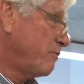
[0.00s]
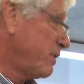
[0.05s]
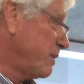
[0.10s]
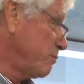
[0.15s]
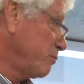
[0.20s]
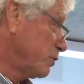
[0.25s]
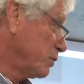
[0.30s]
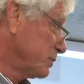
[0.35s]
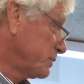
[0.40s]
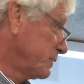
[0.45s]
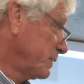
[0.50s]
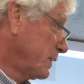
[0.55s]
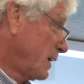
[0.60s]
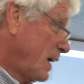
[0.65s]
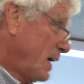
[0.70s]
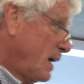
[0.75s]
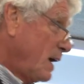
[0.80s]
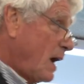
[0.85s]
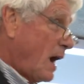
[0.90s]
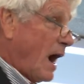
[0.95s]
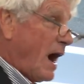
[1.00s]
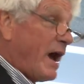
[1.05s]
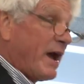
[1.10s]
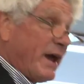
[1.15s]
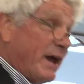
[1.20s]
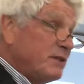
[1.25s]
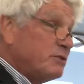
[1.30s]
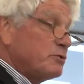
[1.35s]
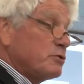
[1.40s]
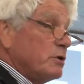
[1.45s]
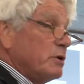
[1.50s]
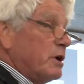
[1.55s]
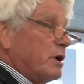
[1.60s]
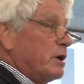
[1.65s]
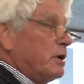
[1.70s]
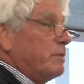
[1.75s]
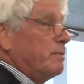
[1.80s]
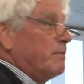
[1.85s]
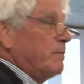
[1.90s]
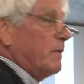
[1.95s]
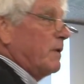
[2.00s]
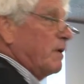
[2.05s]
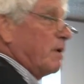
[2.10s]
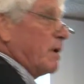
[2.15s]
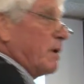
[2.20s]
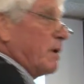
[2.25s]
very important. I had to learn,